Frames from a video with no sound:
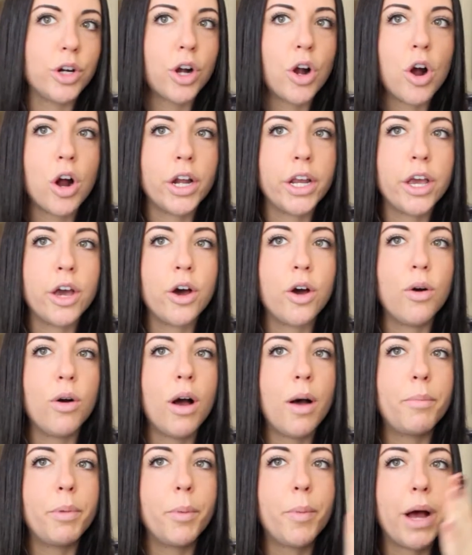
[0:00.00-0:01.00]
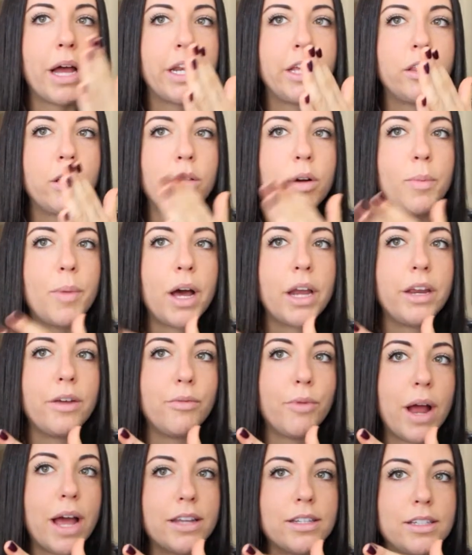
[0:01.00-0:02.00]
or cardio, upper body, lower body,
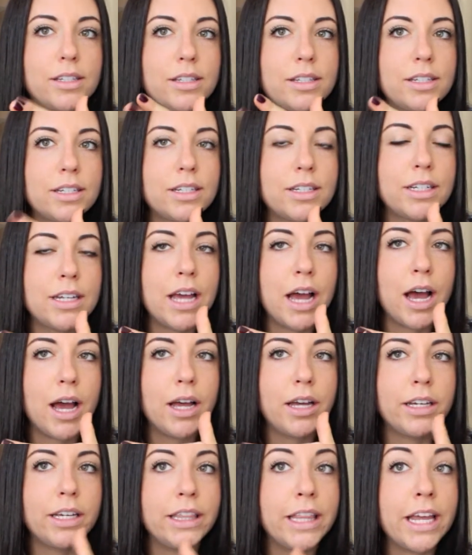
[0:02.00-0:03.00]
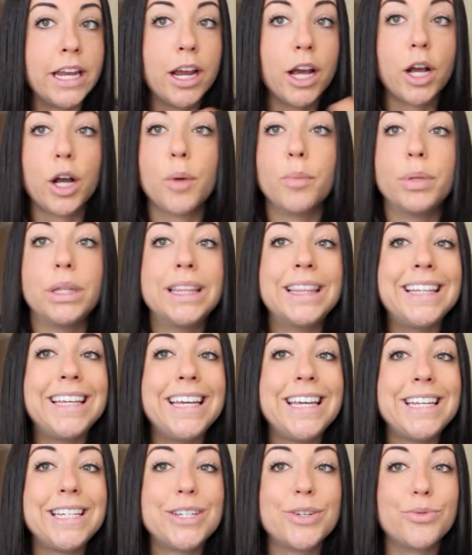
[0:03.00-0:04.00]
rest, and then a
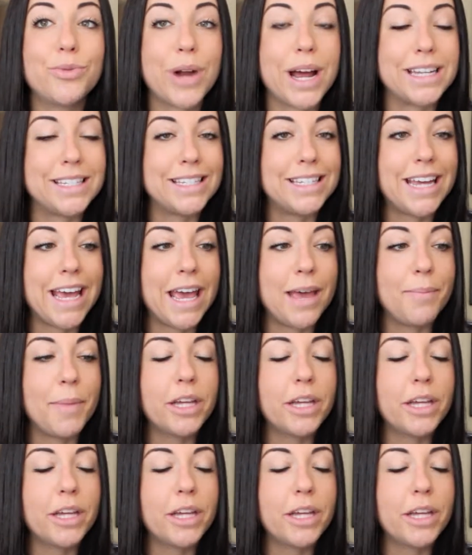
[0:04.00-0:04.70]
complete rest day.